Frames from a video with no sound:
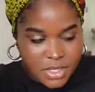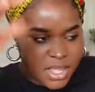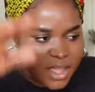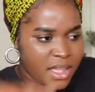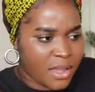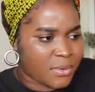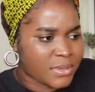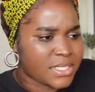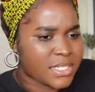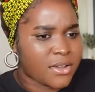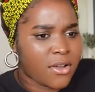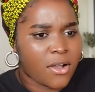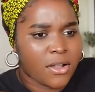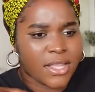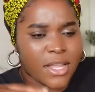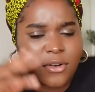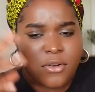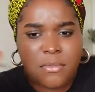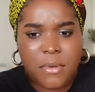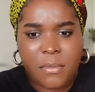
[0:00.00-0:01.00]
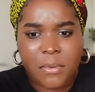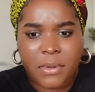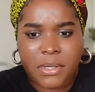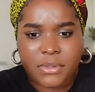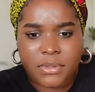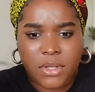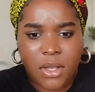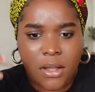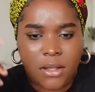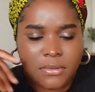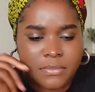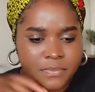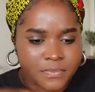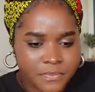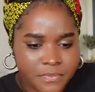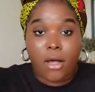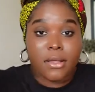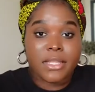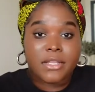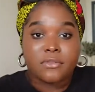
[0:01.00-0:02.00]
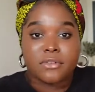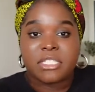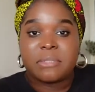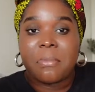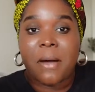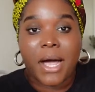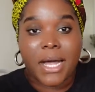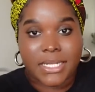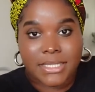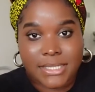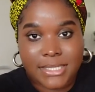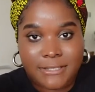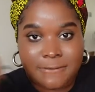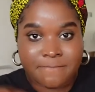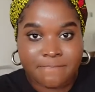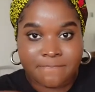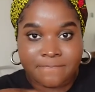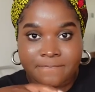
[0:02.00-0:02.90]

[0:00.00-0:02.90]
ah, what's it called? I don't remember what it was called. Call and response.